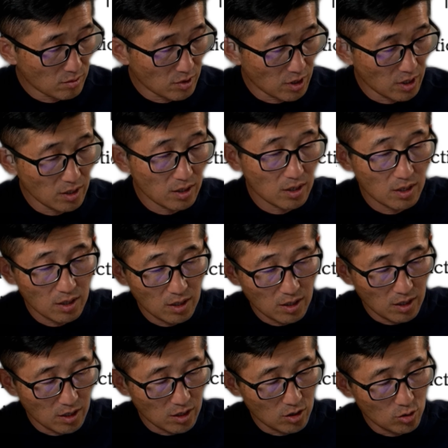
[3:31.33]

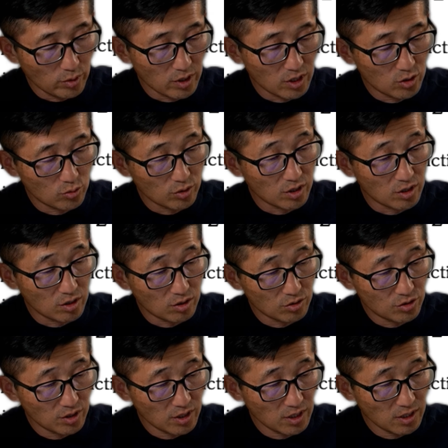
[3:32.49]
This one didn't
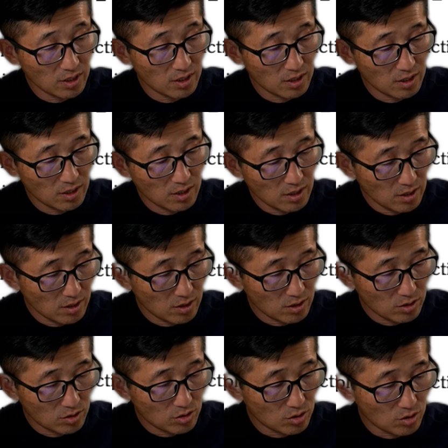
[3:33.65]
alternate.
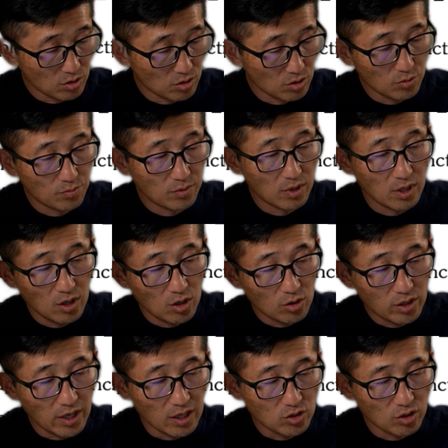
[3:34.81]
So,
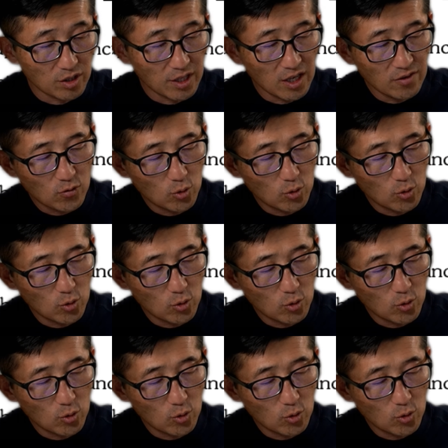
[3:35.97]
okay, so left